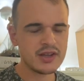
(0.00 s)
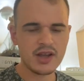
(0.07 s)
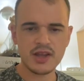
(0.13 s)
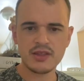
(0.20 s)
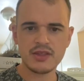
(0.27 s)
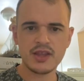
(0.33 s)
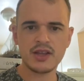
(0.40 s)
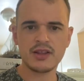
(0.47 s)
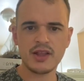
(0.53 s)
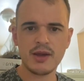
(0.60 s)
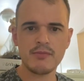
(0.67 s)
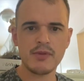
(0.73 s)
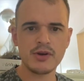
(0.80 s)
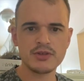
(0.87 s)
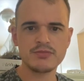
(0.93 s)
I think
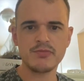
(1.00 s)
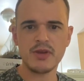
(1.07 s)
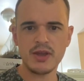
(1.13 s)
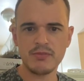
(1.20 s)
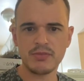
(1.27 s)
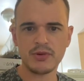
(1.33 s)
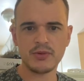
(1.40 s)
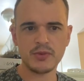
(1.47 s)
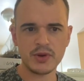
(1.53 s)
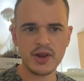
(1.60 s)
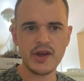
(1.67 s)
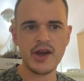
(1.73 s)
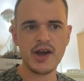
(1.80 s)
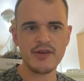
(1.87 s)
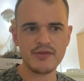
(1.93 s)
that most people would
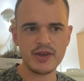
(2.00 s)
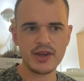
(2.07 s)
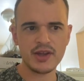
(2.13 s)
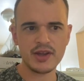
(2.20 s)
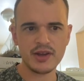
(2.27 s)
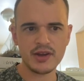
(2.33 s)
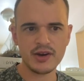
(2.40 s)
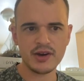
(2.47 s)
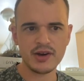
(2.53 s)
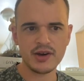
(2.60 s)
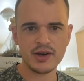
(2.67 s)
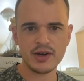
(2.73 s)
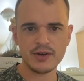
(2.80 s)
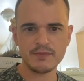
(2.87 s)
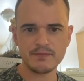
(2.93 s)
have a,
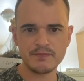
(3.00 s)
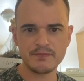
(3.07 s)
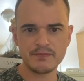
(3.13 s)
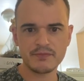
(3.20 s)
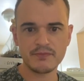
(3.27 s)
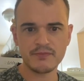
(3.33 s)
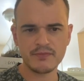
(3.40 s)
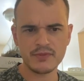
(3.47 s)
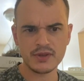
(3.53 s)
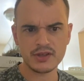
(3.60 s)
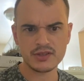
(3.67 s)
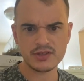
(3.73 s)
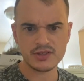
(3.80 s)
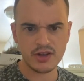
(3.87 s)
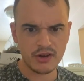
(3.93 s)
uh,
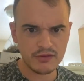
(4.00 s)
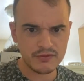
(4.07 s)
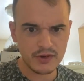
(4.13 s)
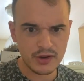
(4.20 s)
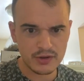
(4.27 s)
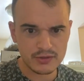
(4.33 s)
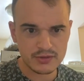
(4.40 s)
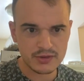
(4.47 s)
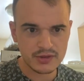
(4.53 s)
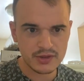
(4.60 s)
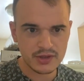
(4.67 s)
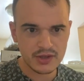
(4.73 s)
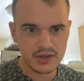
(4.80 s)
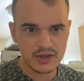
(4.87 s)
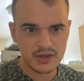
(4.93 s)
a cell phone,
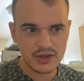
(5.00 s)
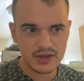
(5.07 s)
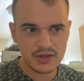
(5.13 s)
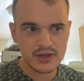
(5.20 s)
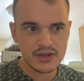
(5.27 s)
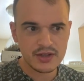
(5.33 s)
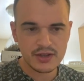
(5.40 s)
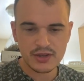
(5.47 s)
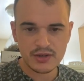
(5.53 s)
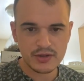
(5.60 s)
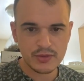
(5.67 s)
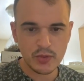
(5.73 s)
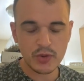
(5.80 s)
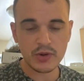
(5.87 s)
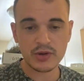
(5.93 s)

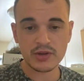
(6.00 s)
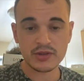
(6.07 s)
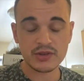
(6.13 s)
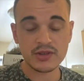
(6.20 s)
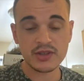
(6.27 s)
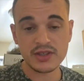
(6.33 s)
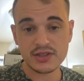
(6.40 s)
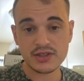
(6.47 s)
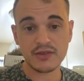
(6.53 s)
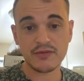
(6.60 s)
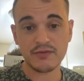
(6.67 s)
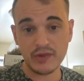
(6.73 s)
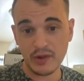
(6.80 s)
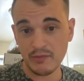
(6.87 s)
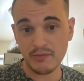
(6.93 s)
or at least a
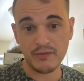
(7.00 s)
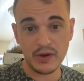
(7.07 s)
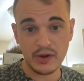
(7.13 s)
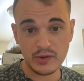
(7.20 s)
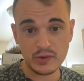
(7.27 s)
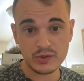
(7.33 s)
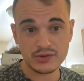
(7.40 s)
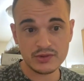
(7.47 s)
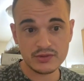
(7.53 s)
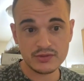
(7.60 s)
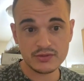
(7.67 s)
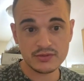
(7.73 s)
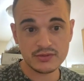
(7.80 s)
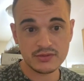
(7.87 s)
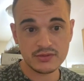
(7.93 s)
flip phone,
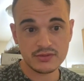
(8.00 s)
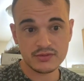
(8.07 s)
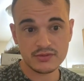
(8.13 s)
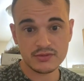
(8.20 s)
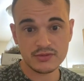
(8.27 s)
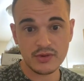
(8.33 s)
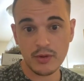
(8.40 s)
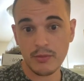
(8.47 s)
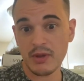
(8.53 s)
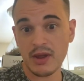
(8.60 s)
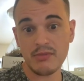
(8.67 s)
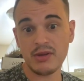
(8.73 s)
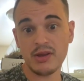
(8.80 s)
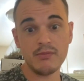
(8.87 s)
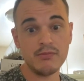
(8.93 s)
or
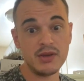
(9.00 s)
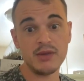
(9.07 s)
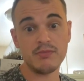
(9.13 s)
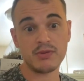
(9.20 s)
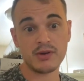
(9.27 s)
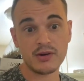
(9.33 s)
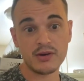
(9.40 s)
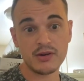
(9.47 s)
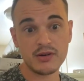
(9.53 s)
maybe a beeper.